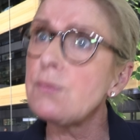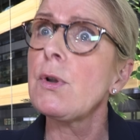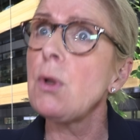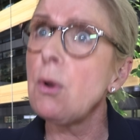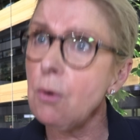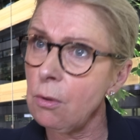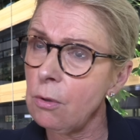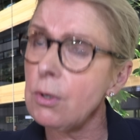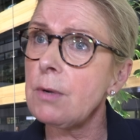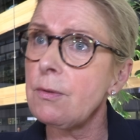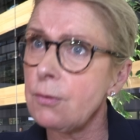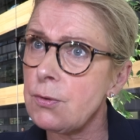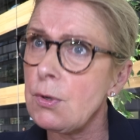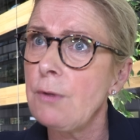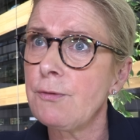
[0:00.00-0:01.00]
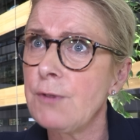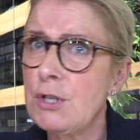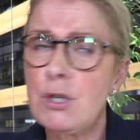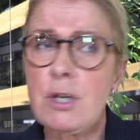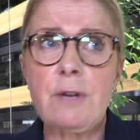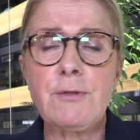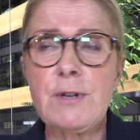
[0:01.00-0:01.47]
for local
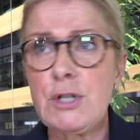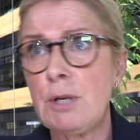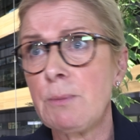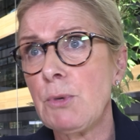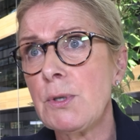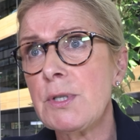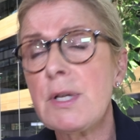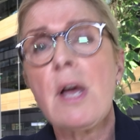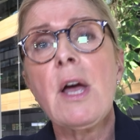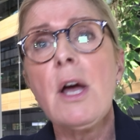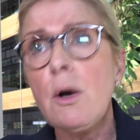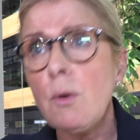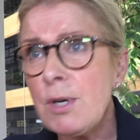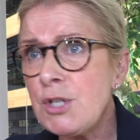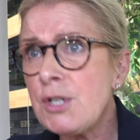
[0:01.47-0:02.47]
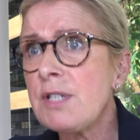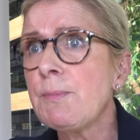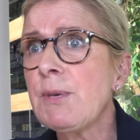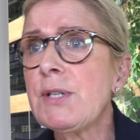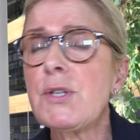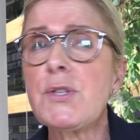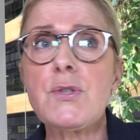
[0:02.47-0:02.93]
fishing boats, which has
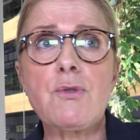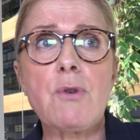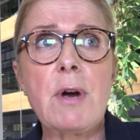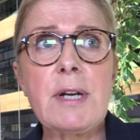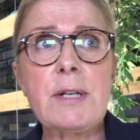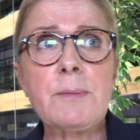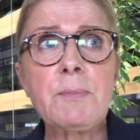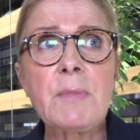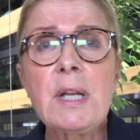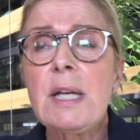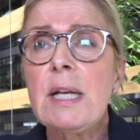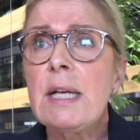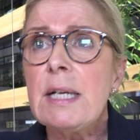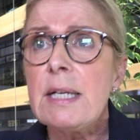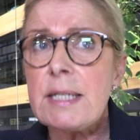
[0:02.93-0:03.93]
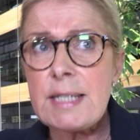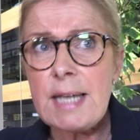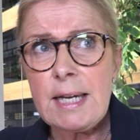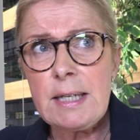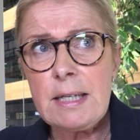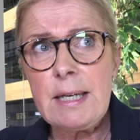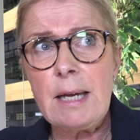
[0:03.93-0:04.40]
been destroyed.
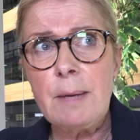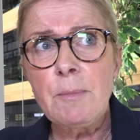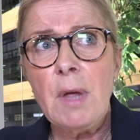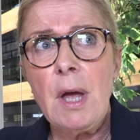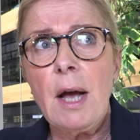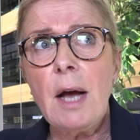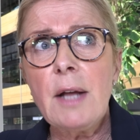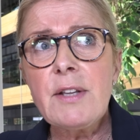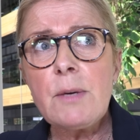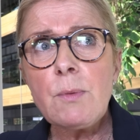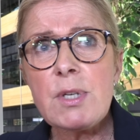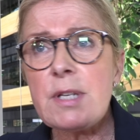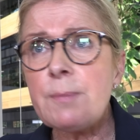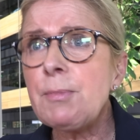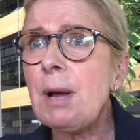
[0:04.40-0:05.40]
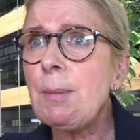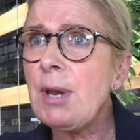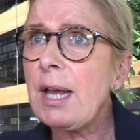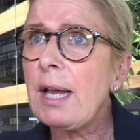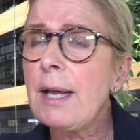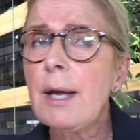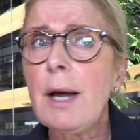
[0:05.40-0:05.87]
Secondly, there was a
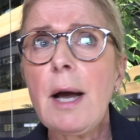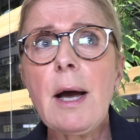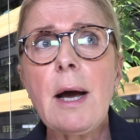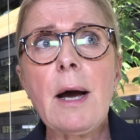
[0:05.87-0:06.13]
public